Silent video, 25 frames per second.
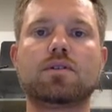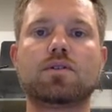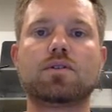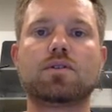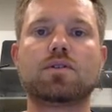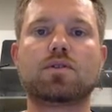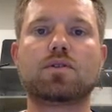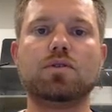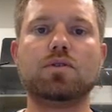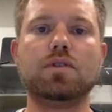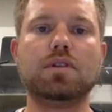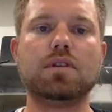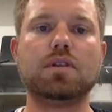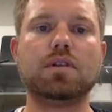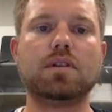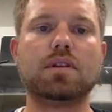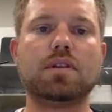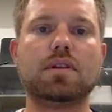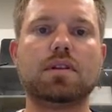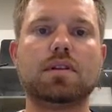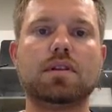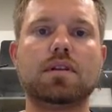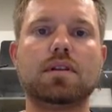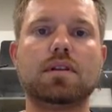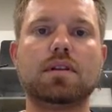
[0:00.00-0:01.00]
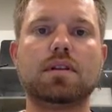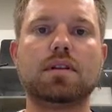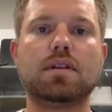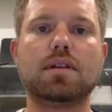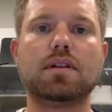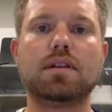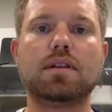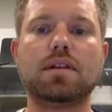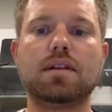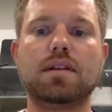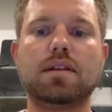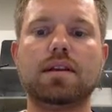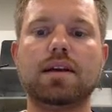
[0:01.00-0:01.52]
Good.
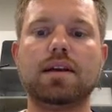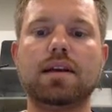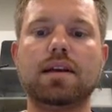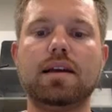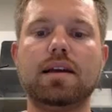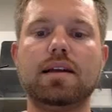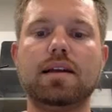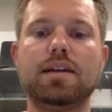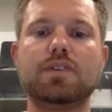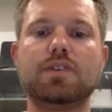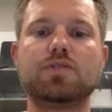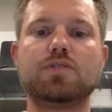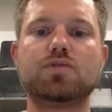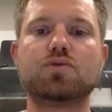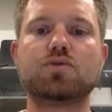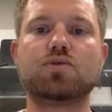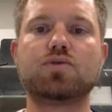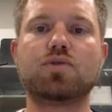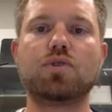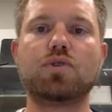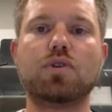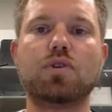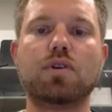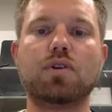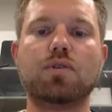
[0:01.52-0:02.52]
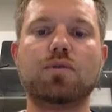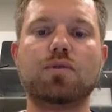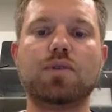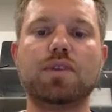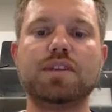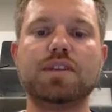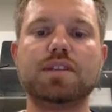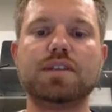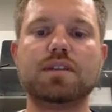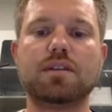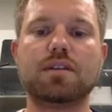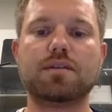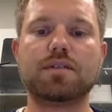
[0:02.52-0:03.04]
Then I need to draw a
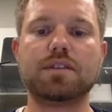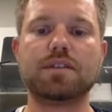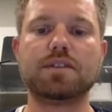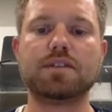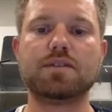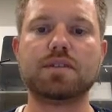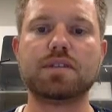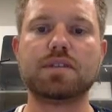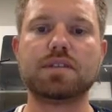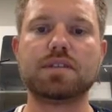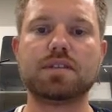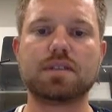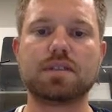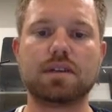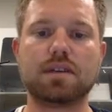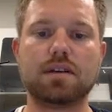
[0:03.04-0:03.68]
region of interest.